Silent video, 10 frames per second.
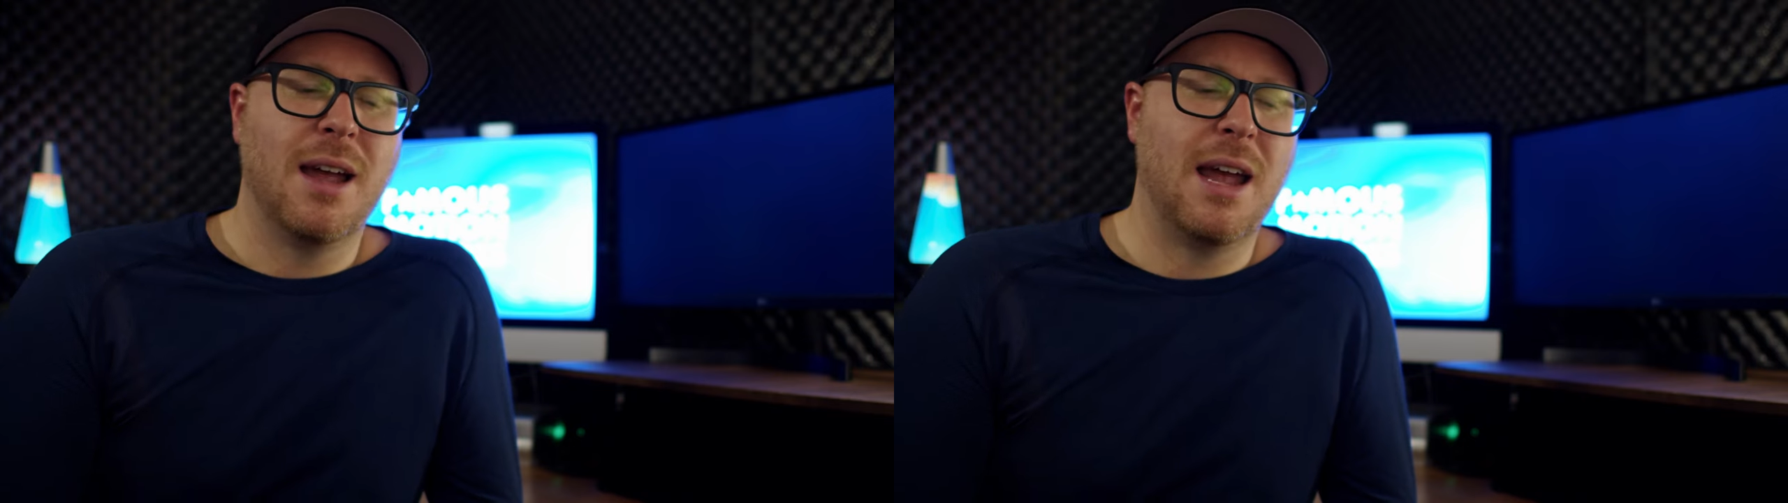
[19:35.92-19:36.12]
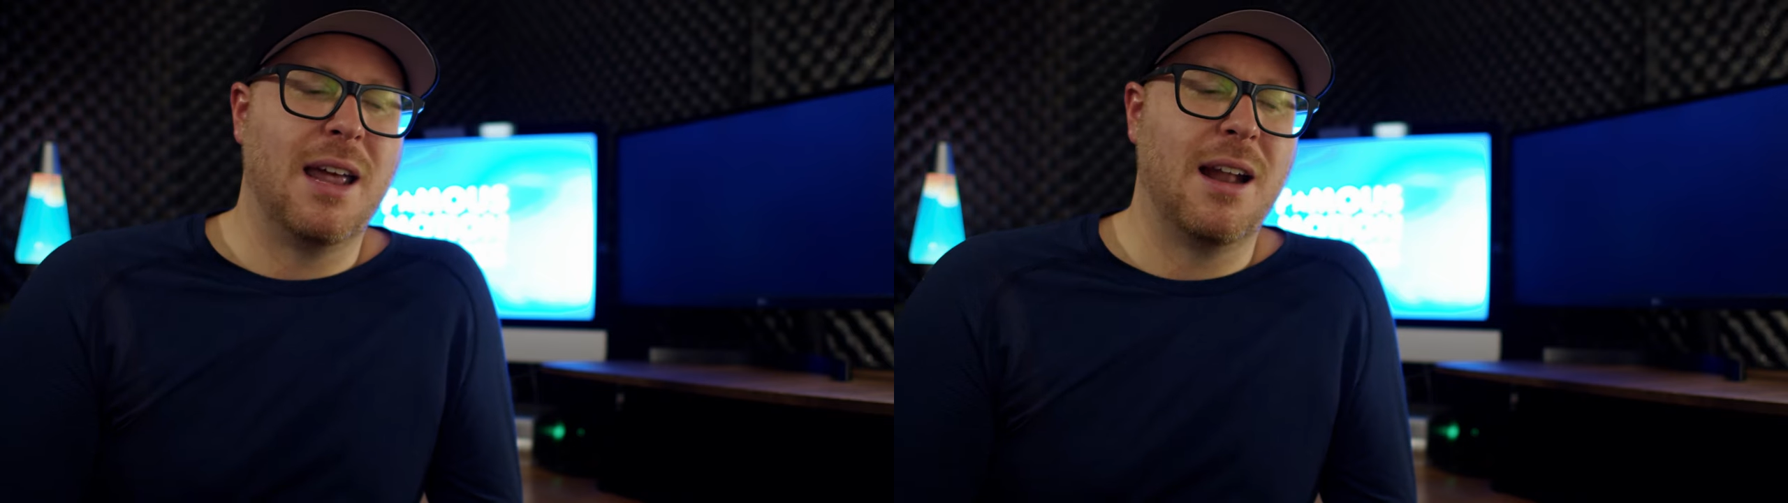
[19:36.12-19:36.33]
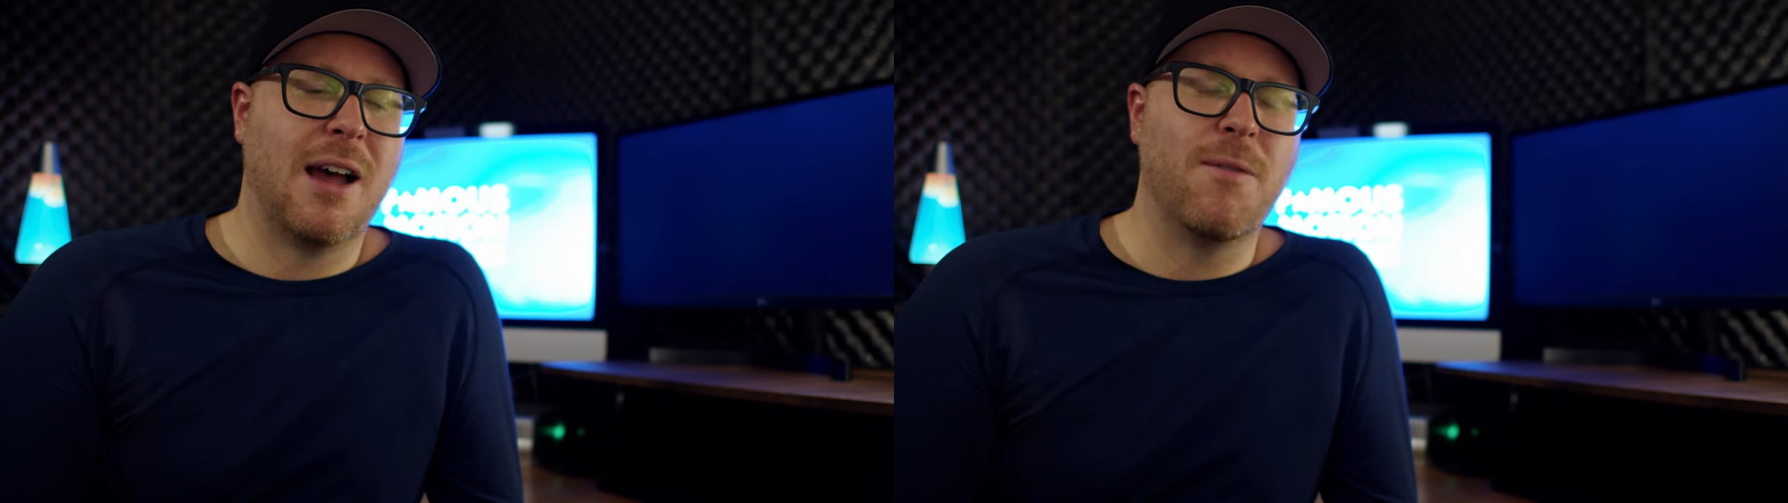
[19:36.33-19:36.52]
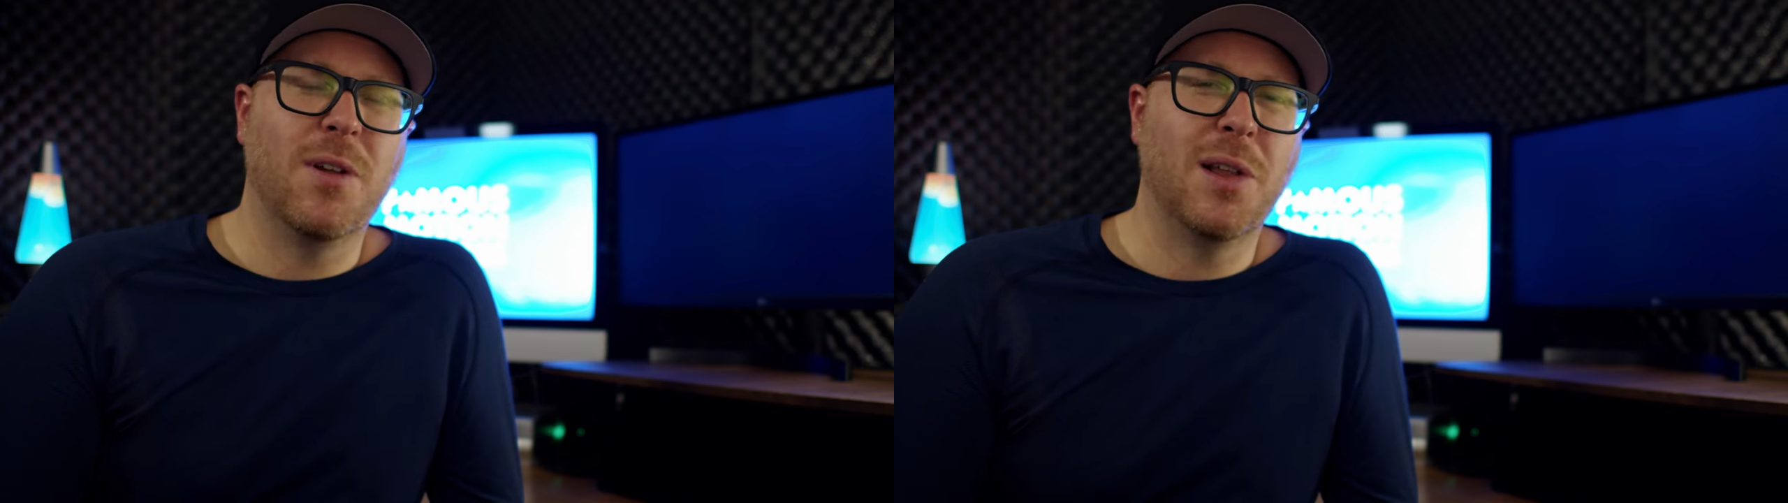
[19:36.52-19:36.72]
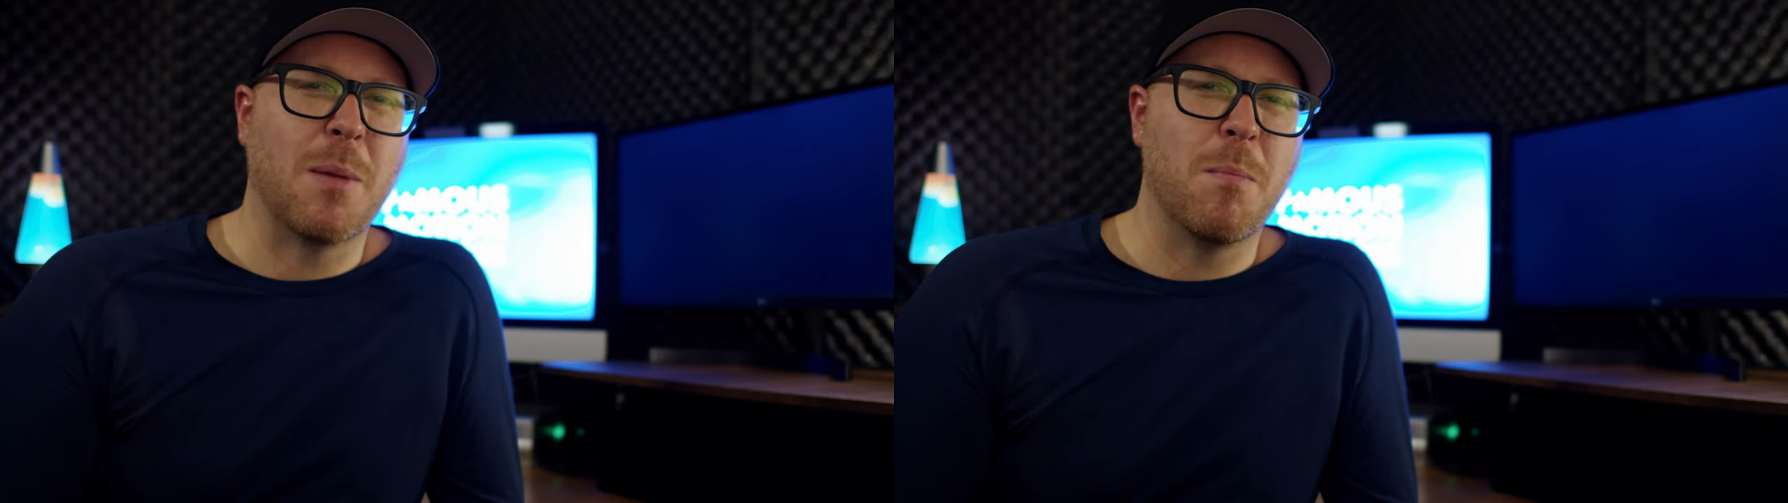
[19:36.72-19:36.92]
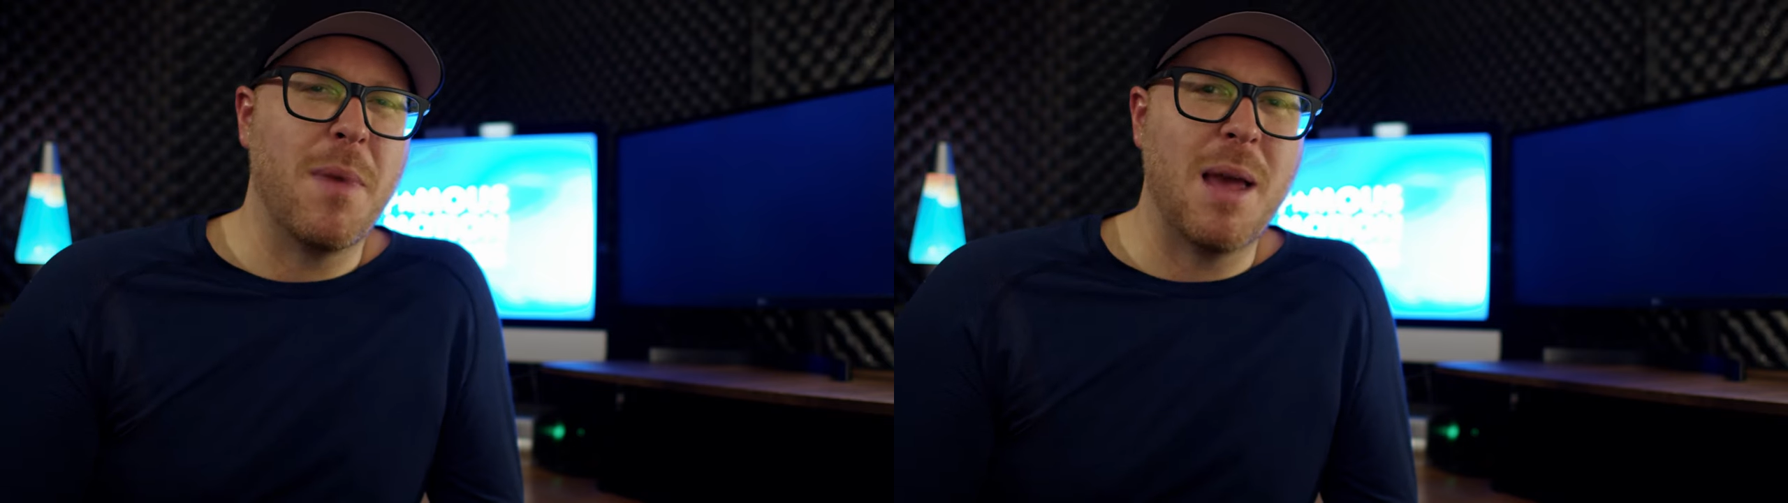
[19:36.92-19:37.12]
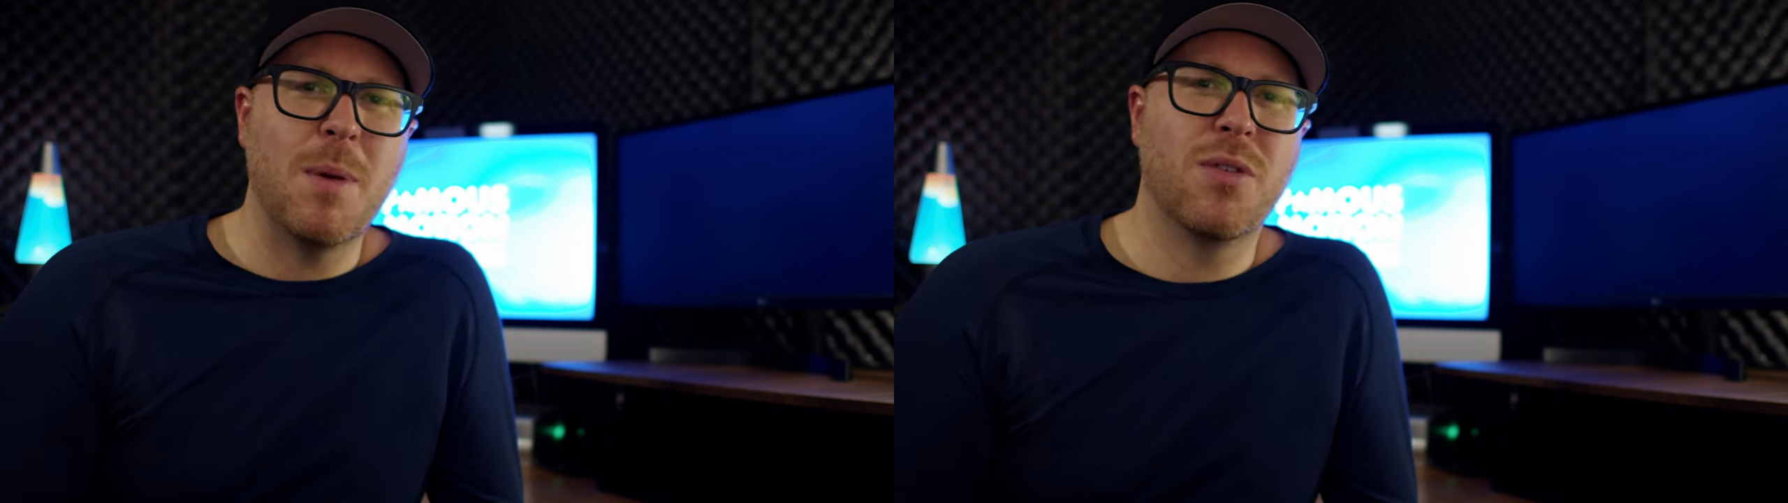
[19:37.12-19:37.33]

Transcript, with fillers: and I felt like maybe